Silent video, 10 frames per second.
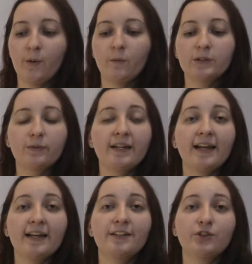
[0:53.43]
was when I
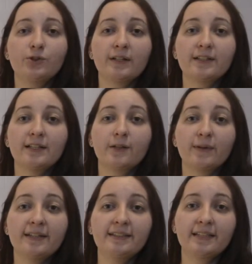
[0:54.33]
had instructed a
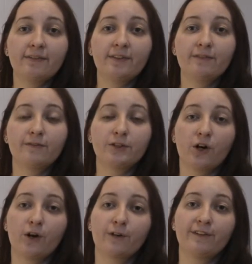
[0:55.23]
grade 7
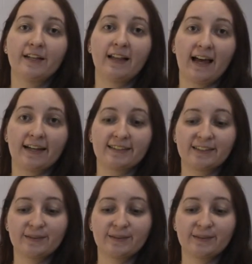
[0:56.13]
photography class.